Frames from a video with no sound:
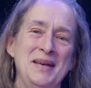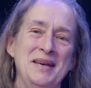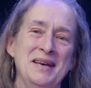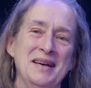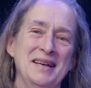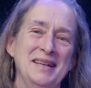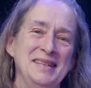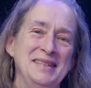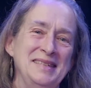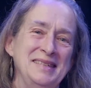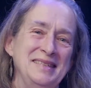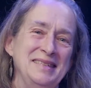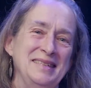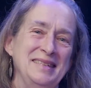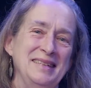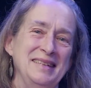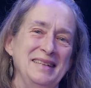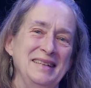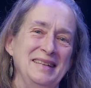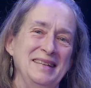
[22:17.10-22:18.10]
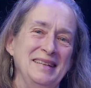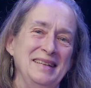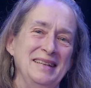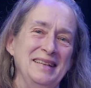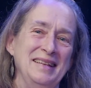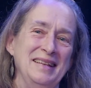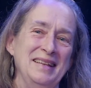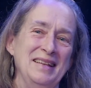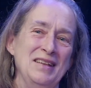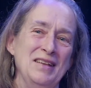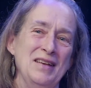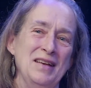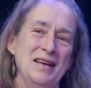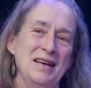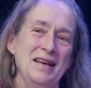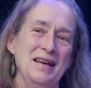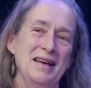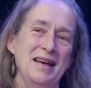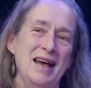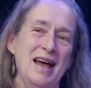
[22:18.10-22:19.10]
Because
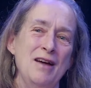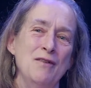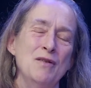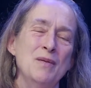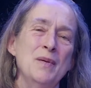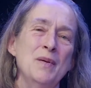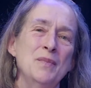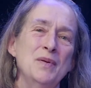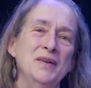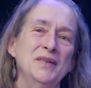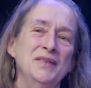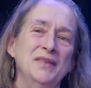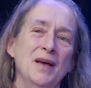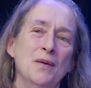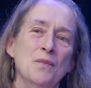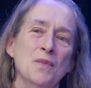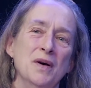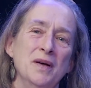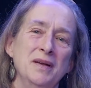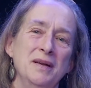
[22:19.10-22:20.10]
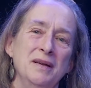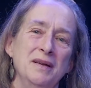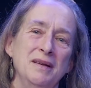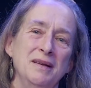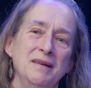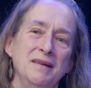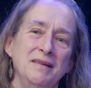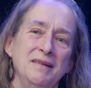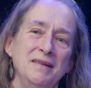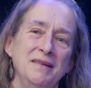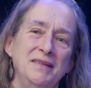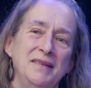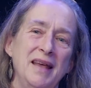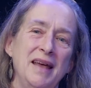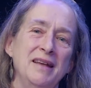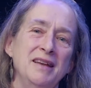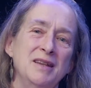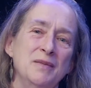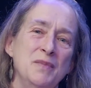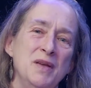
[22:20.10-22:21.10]
I remember someone
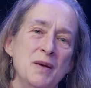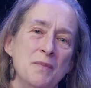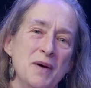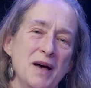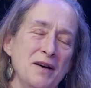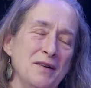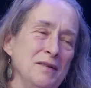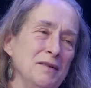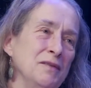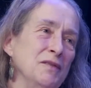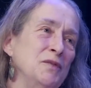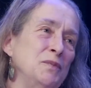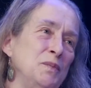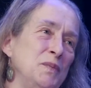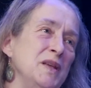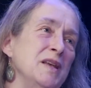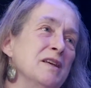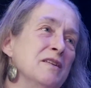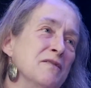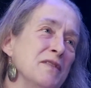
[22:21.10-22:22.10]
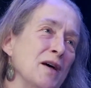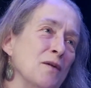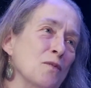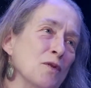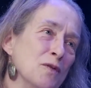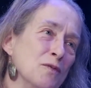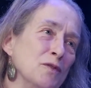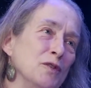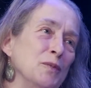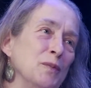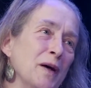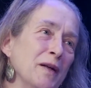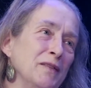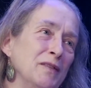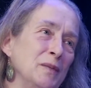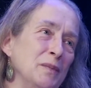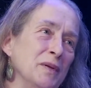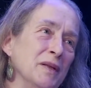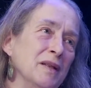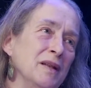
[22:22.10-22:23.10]
saying to me about, speaking of that word
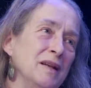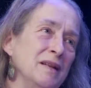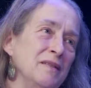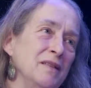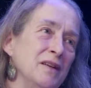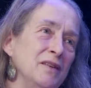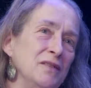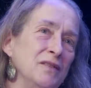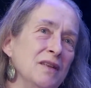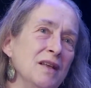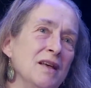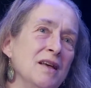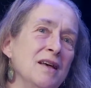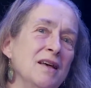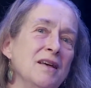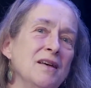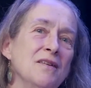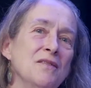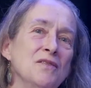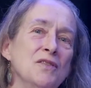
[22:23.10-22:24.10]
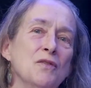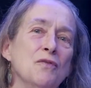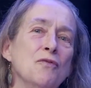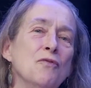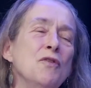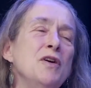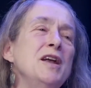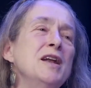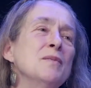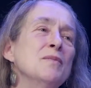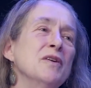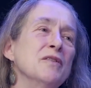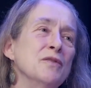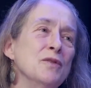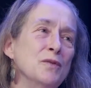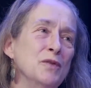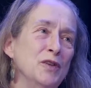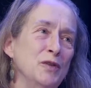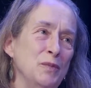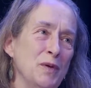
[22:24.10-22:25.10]
responsibility, there's the freedom
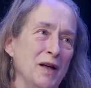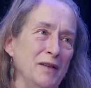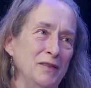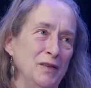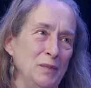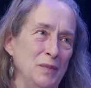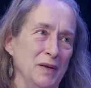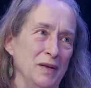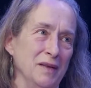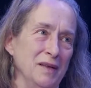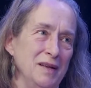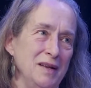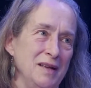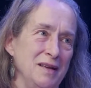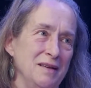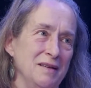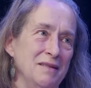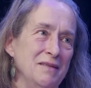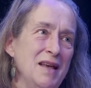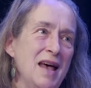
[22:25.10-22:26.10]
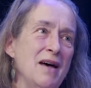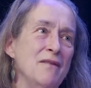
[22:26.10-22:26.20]
of the responsibility.